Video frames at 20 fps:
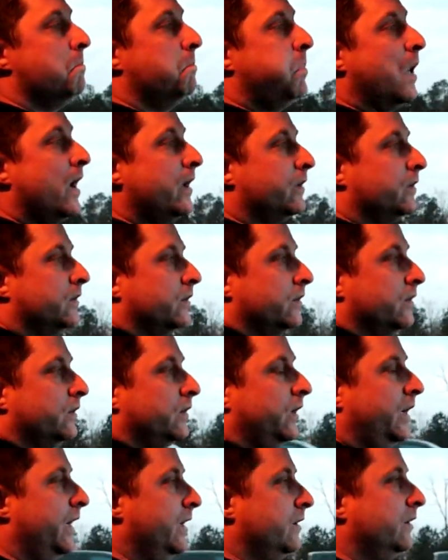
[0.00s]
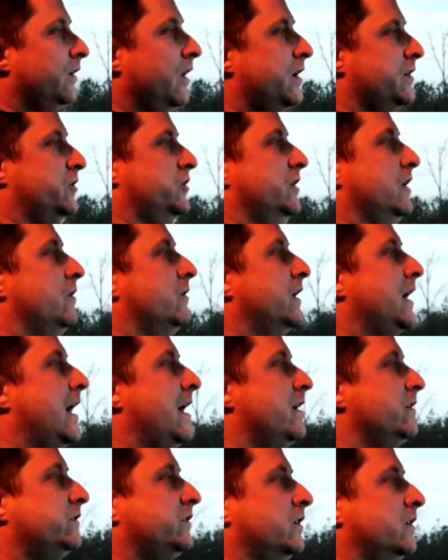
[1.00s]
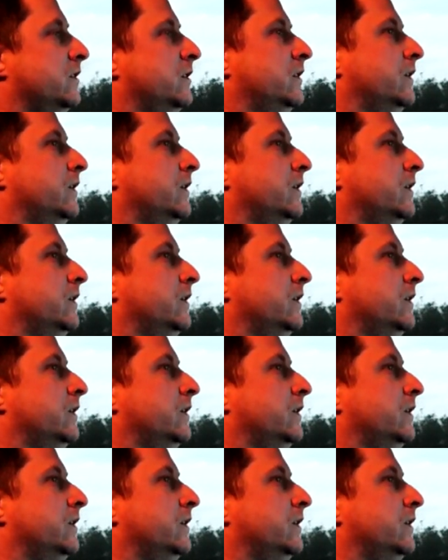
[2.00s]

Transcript: But in a nutshell, guys,